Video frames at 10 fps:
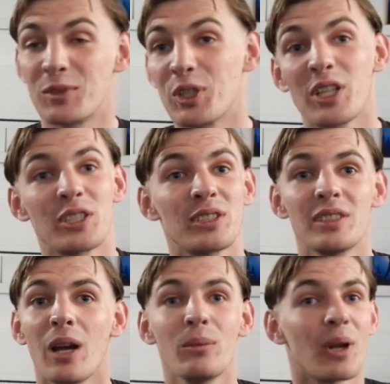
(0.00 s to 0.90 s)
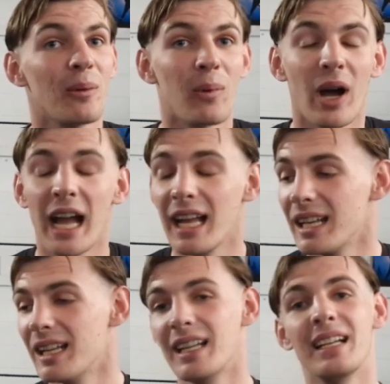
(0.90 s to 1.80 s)
Just don't know why,
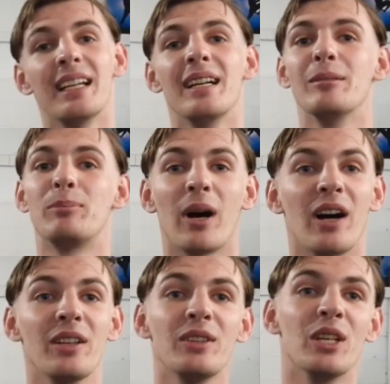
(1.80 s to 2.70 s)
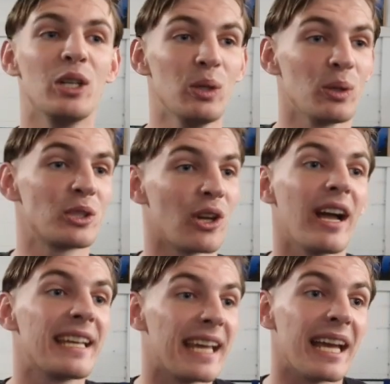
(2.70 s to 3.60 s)
but the looks
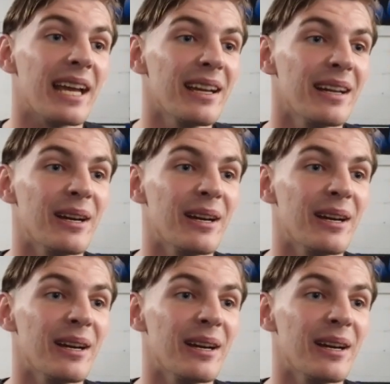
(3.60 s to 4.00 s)
I get